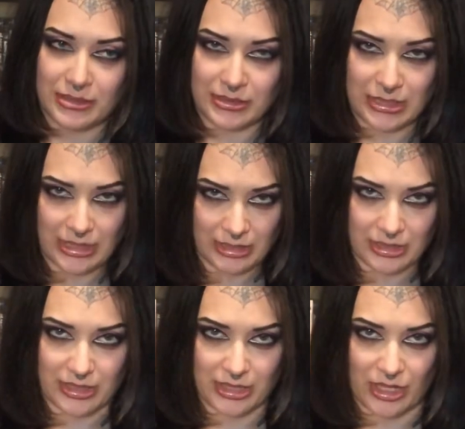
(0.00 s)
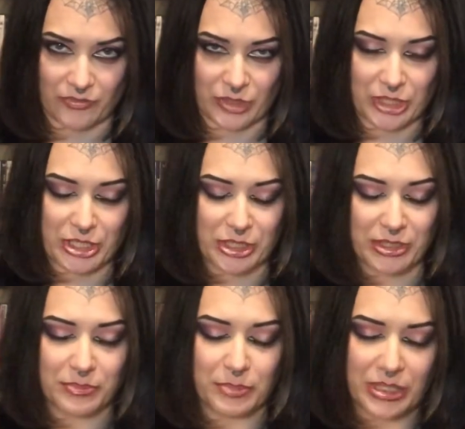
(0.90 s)
technically not very
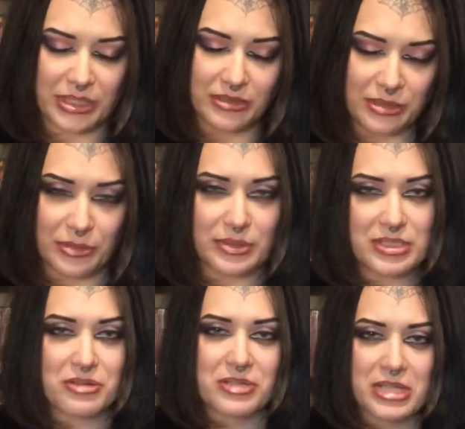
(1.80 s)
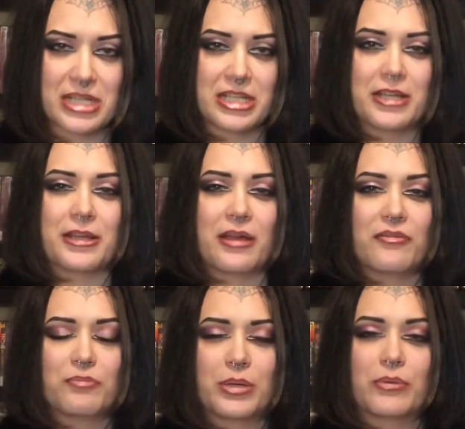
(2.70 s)
good, but you know, it's entertaining enough.
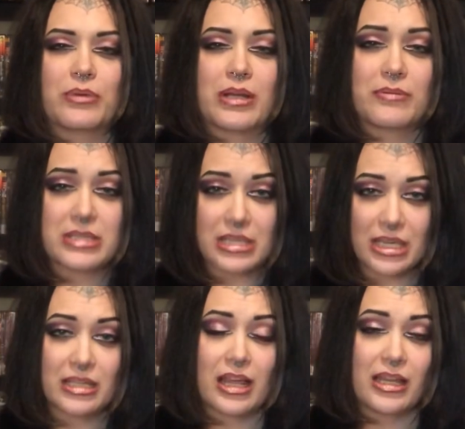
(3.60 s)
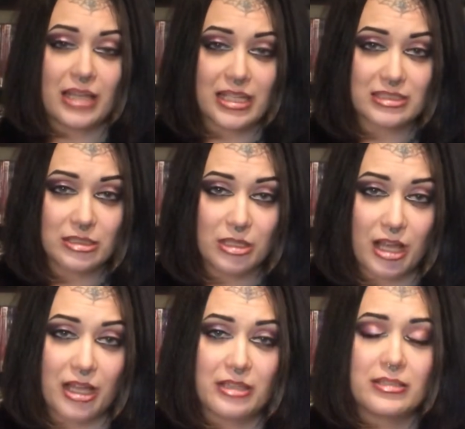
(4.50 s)
But when I was a kid, I liked it a
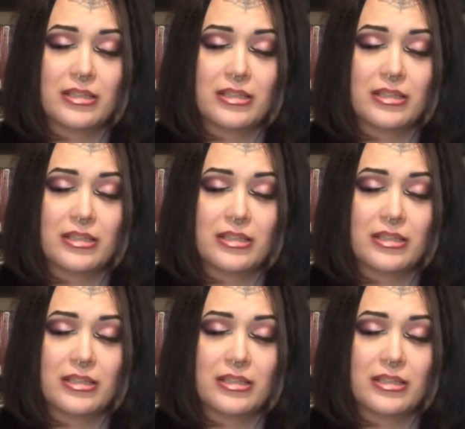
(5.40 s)
lot.